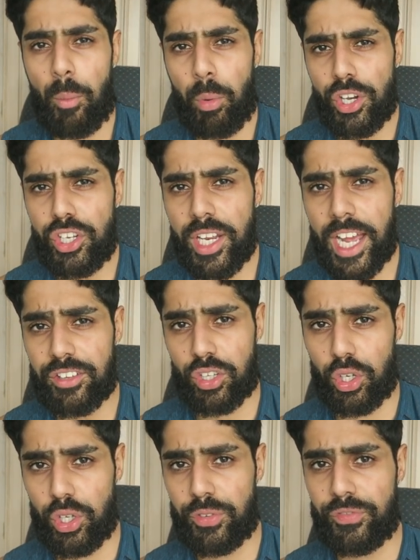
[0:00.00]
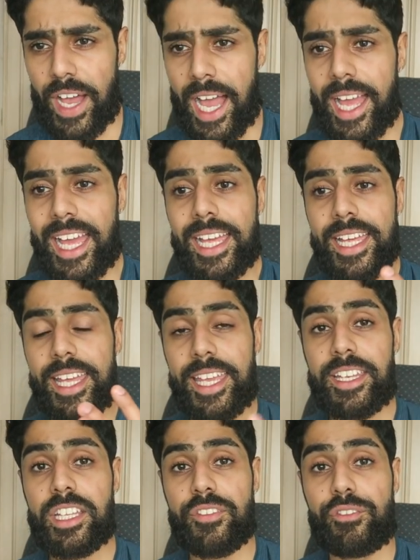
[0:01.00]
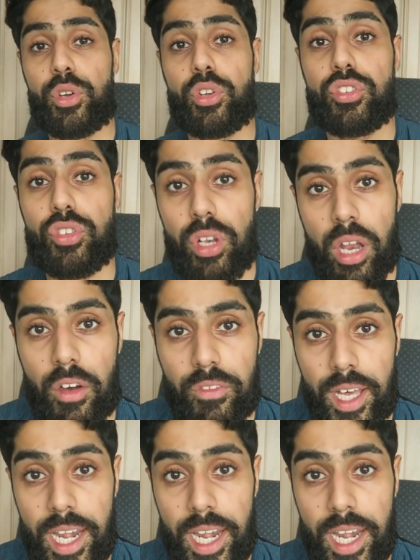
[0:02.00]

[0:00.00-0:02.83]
I want you guys to lose fat eating the foods you love.